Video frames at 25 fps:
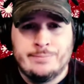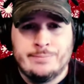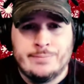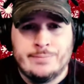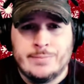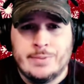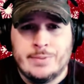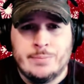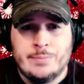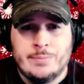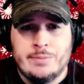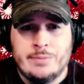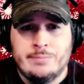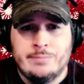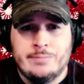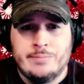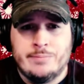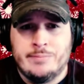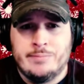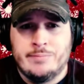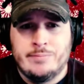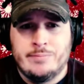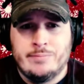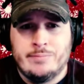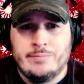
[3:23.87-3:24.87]

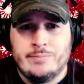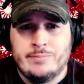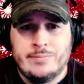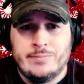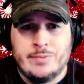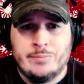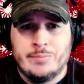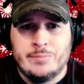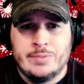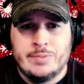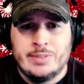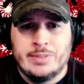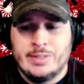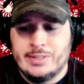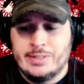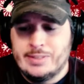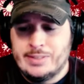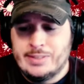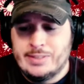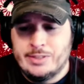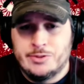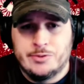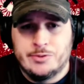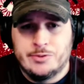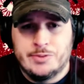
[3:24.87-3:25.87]
I'm in like
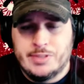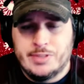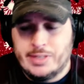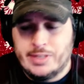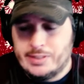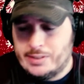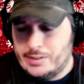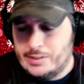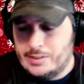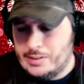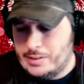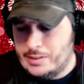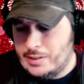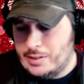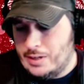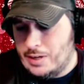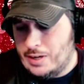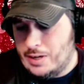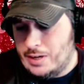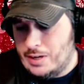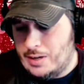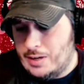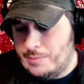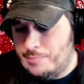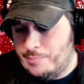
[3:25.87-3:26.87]
Central Texas.
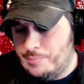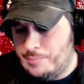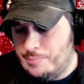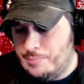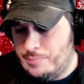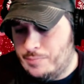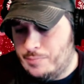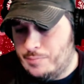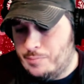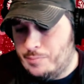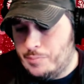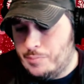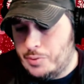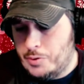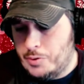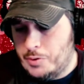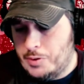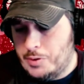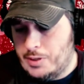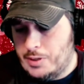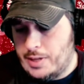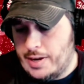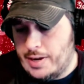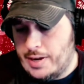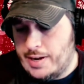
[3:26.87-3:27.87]

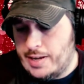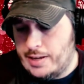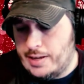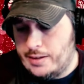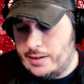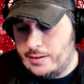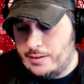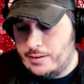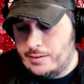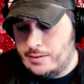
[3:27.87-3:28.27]
Pool lighting